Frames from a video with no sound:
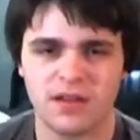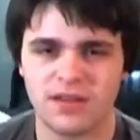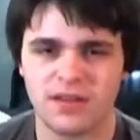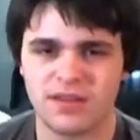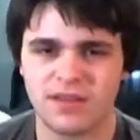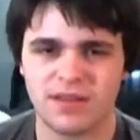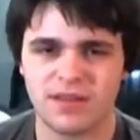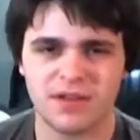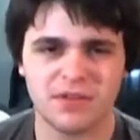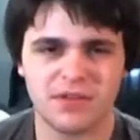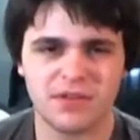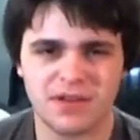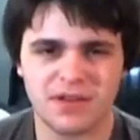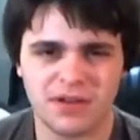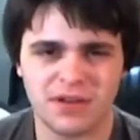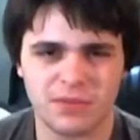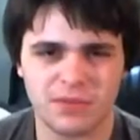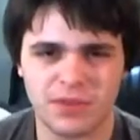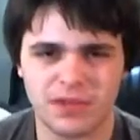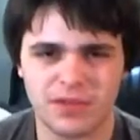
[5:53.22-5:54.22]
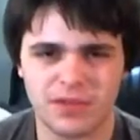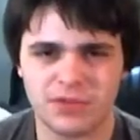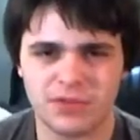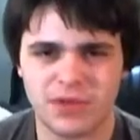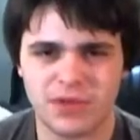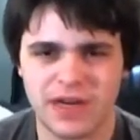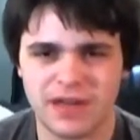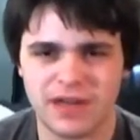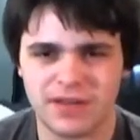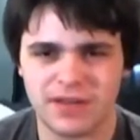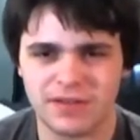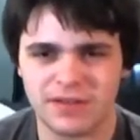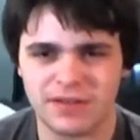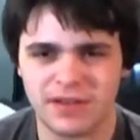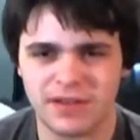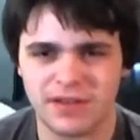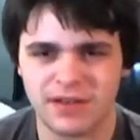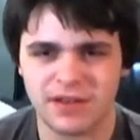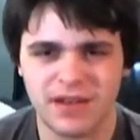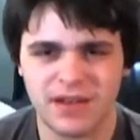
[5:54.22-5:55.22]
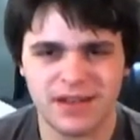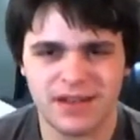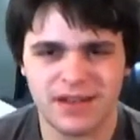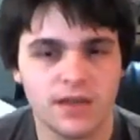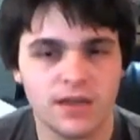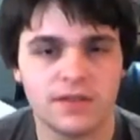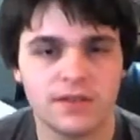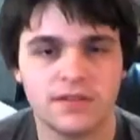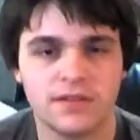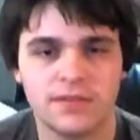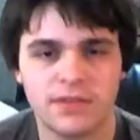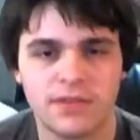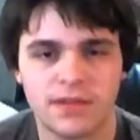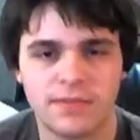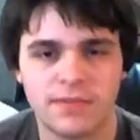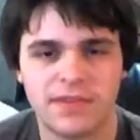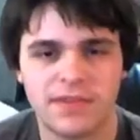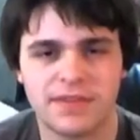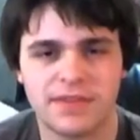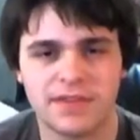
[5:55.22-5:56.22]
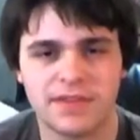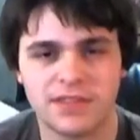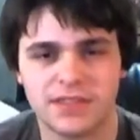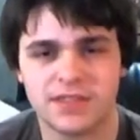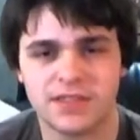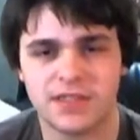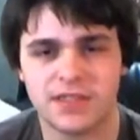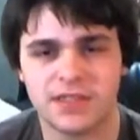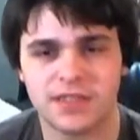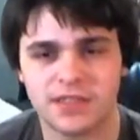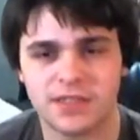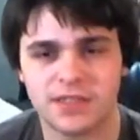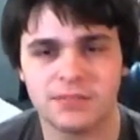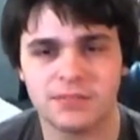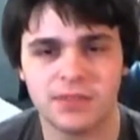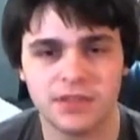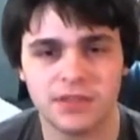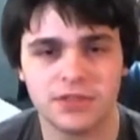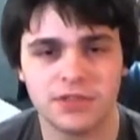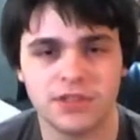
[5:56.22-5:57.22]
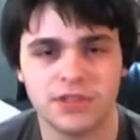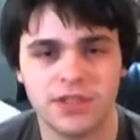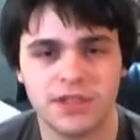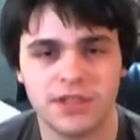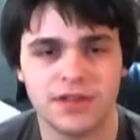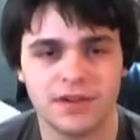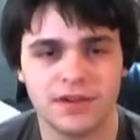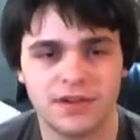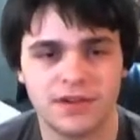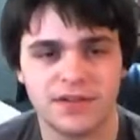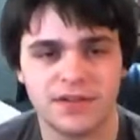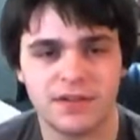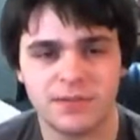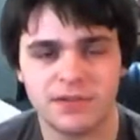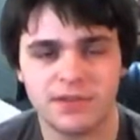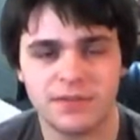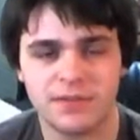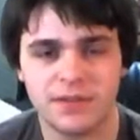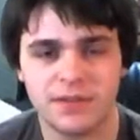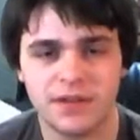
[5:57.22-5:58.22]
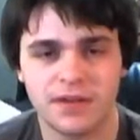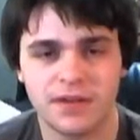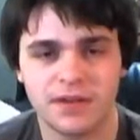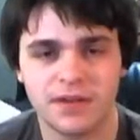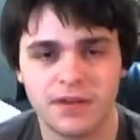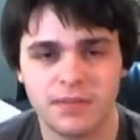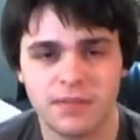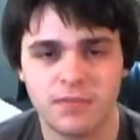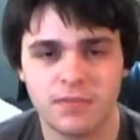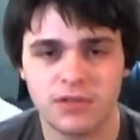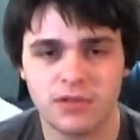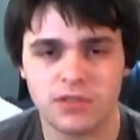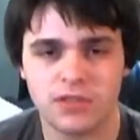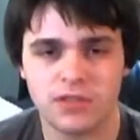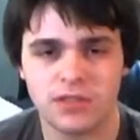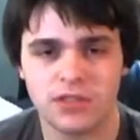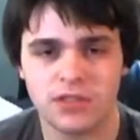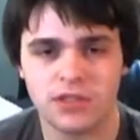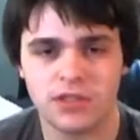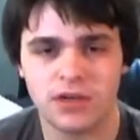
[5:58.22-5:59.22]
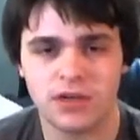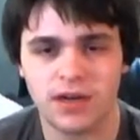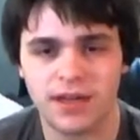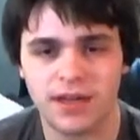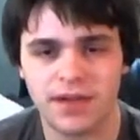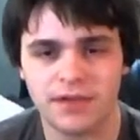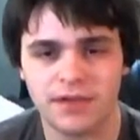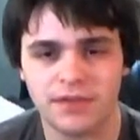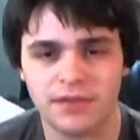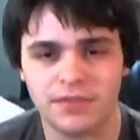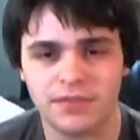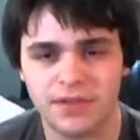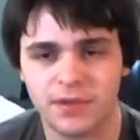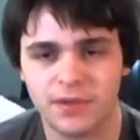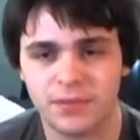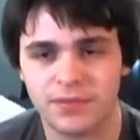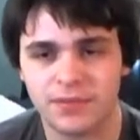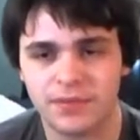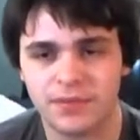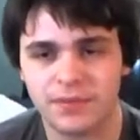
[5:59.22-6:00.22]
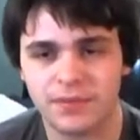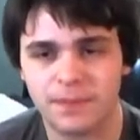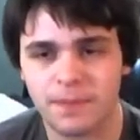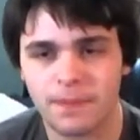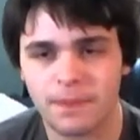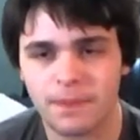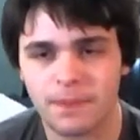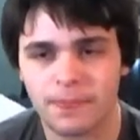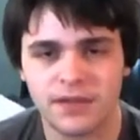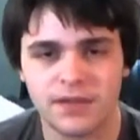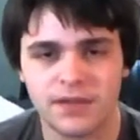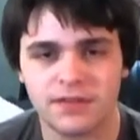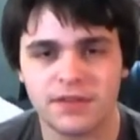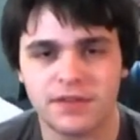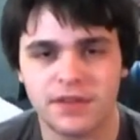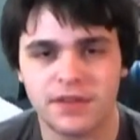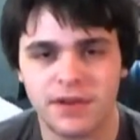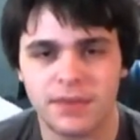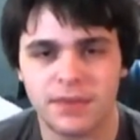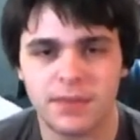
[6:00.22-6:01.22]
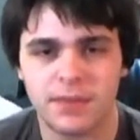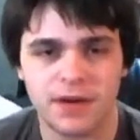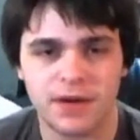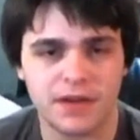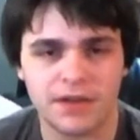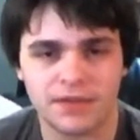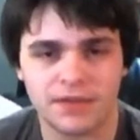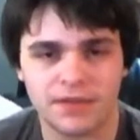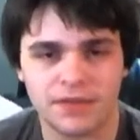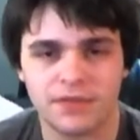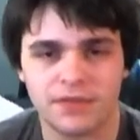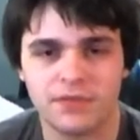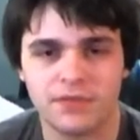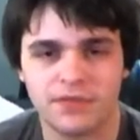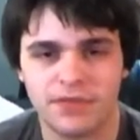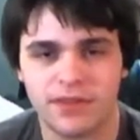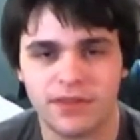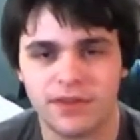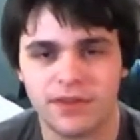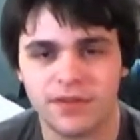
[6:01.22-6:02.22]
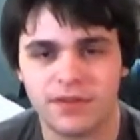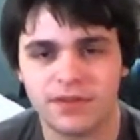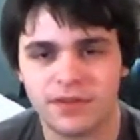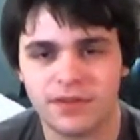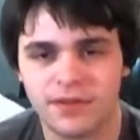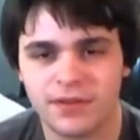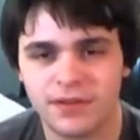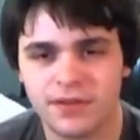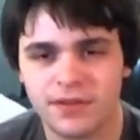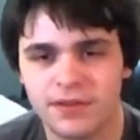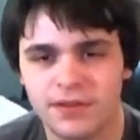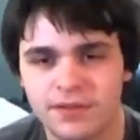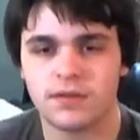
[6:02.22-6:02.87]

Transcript: They do it on a weird train scene. It seemed like a method just to get Jim Belushi in here. He seems to be in most of the John Landis films. He's in a monkey suit for this.